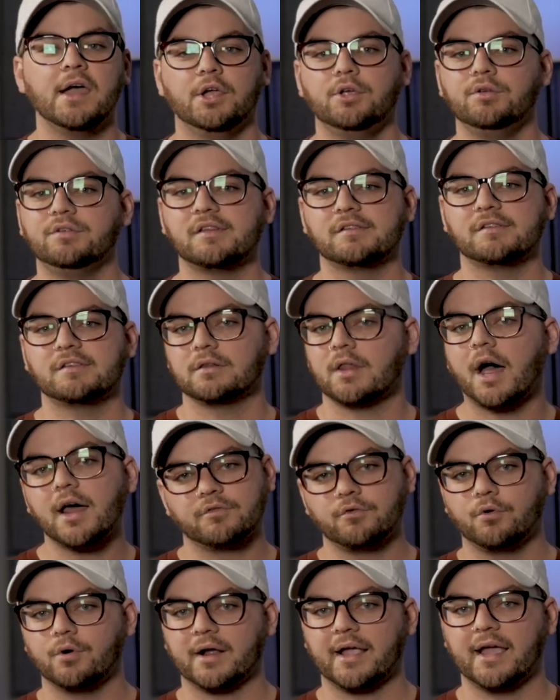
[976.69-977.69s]
He uses a
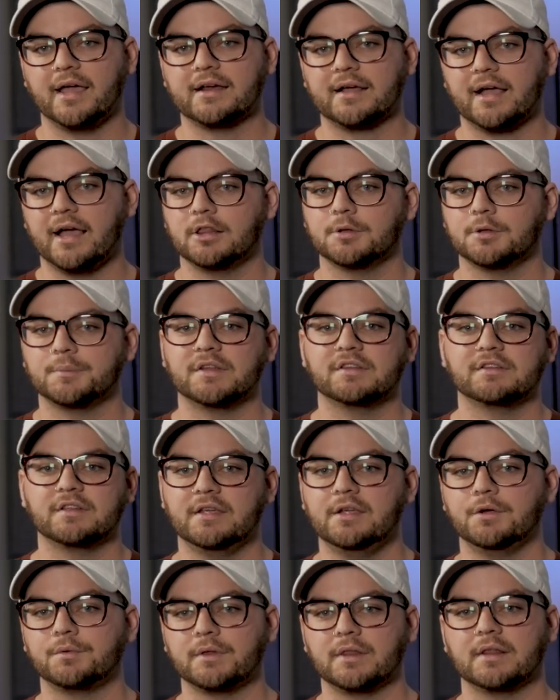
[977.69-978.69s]
lot of organic elements
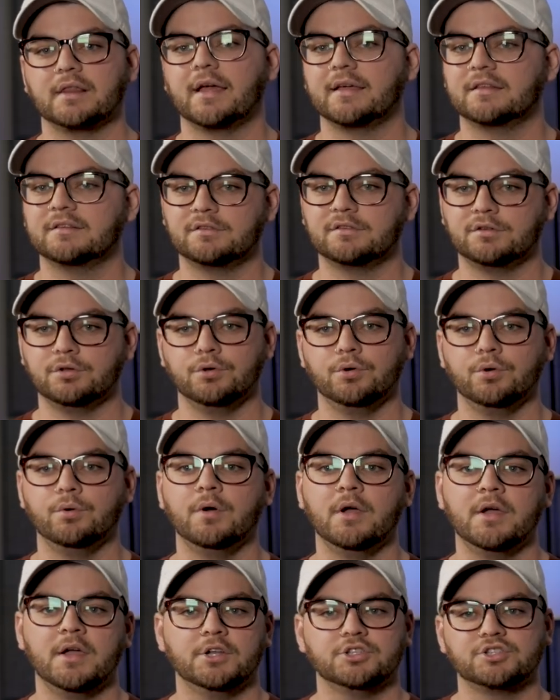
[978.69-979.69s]
that he really likes
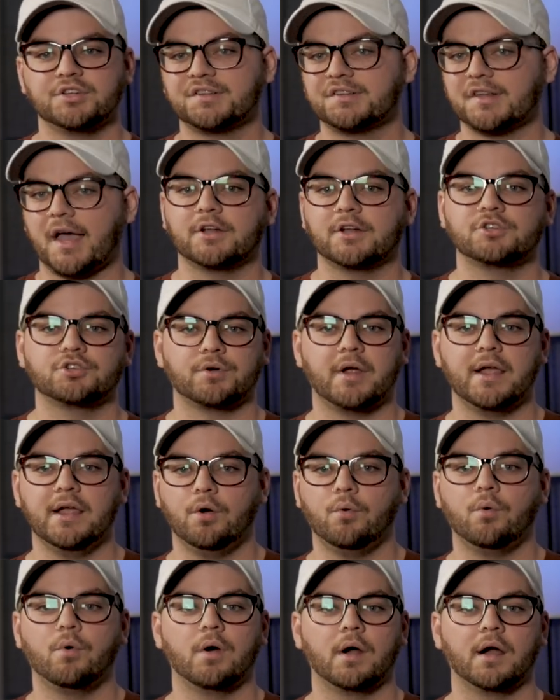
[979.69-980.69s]
to just
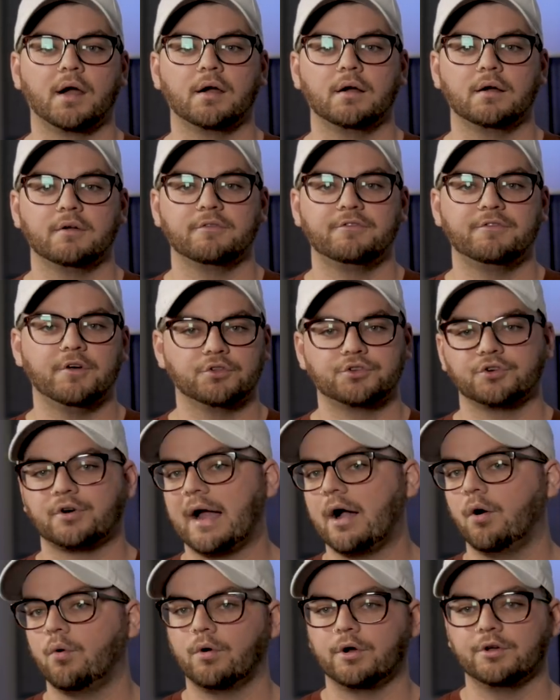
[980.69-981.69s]
saturate or
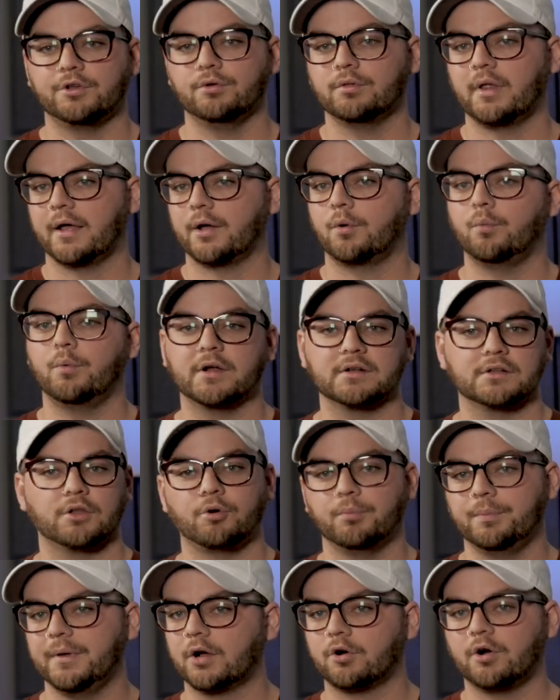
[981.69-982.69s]
filter out or do like weird
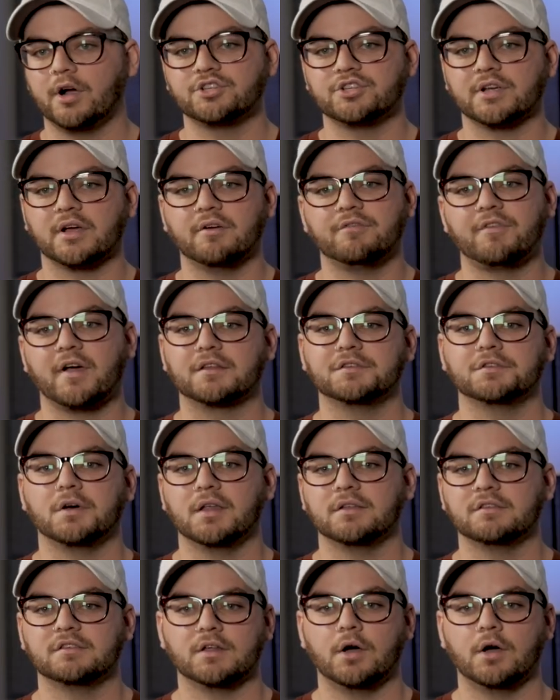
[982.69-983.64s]
little bit crushing effects on.